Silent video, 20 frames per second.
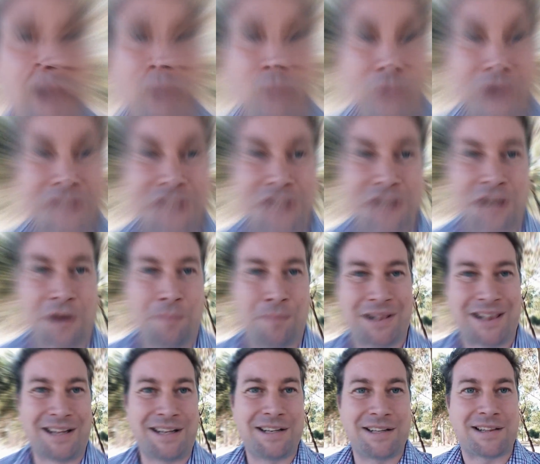Once you
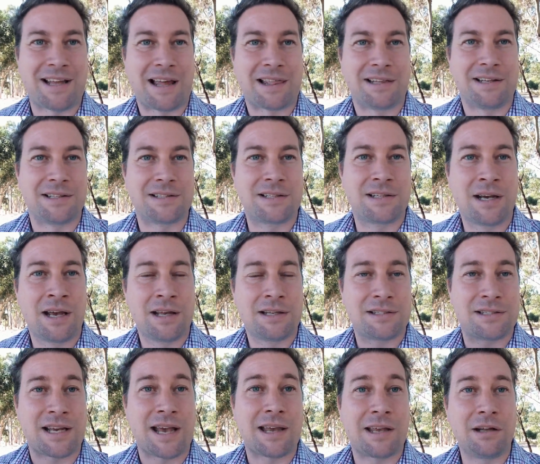completed that list,
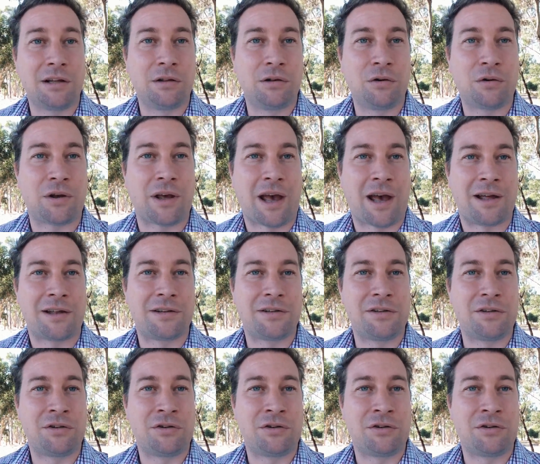take a look at